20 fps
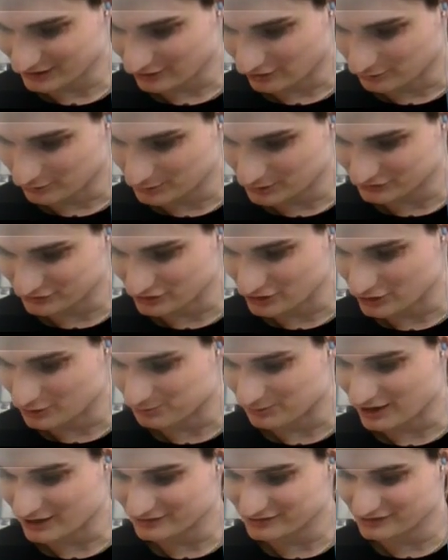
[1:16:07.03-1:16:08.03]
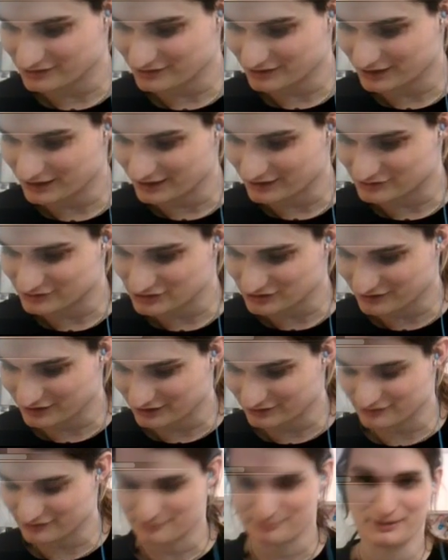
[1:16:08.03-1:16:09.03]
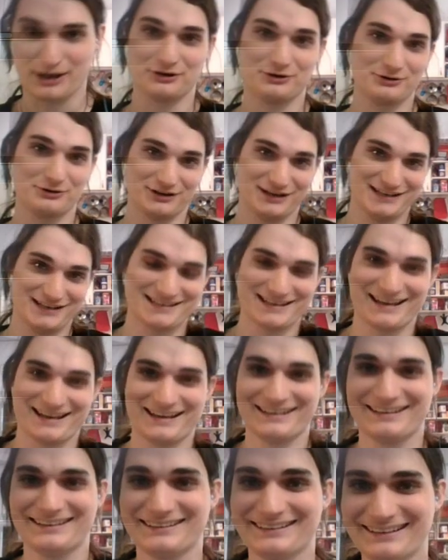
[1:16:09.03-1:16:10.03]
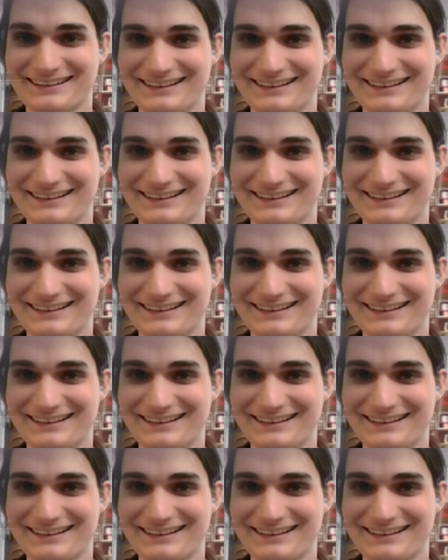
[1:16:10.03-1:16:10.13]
almost no proxies in it. It's just that it's a mono green deck